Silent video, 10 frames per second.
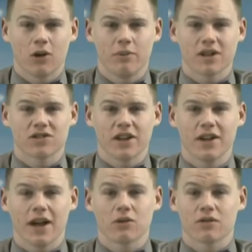will be
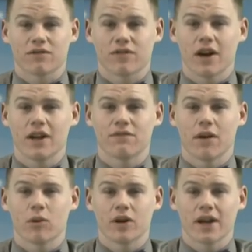extended out to Friday,
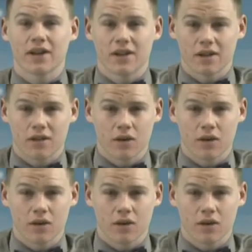February 19th.